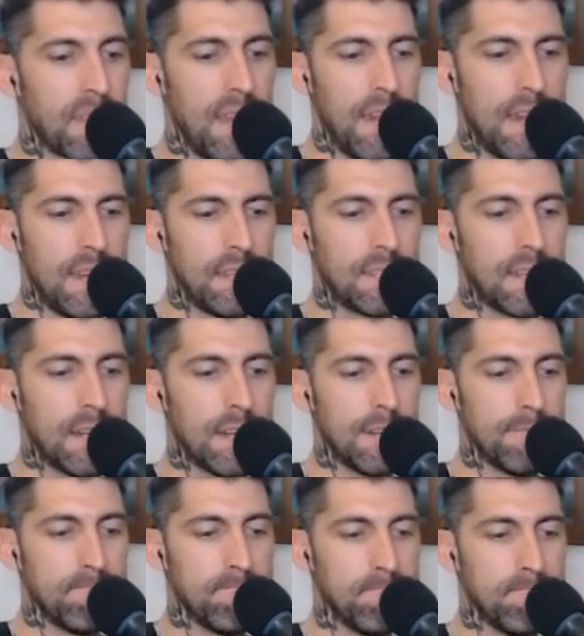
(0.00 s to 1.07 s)
and
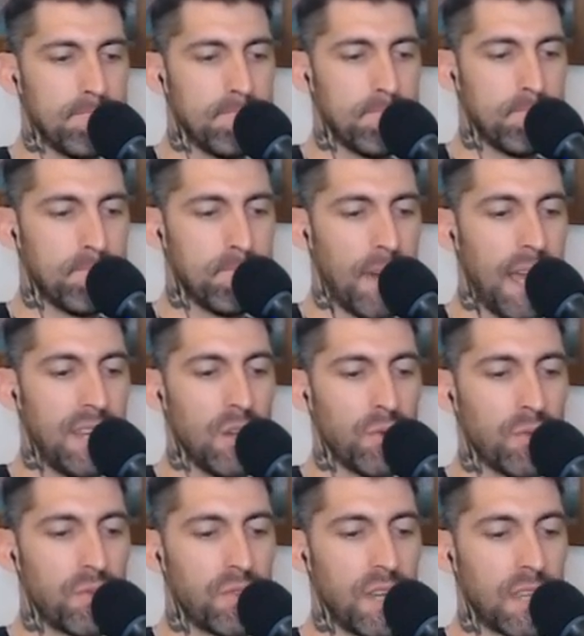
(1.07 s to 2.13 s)
um, I
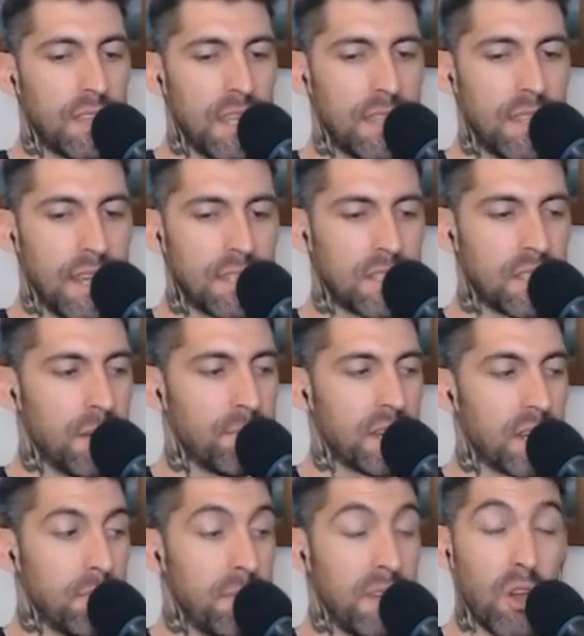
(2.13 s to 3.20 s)
don't think that that's
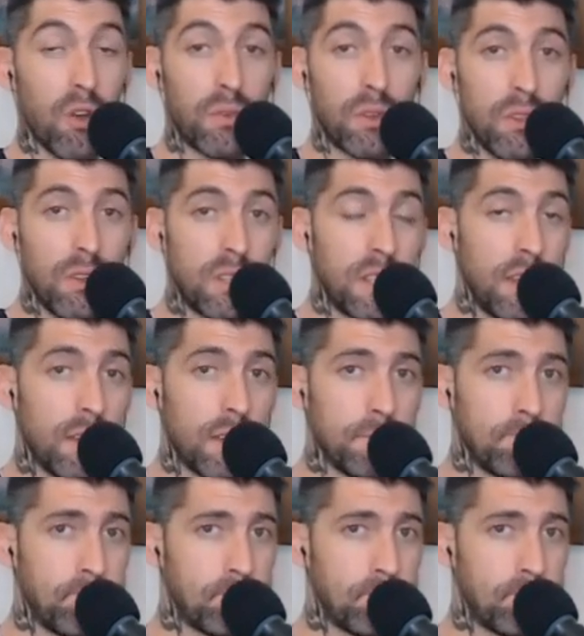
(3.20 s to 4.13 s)
something to be overlooked here.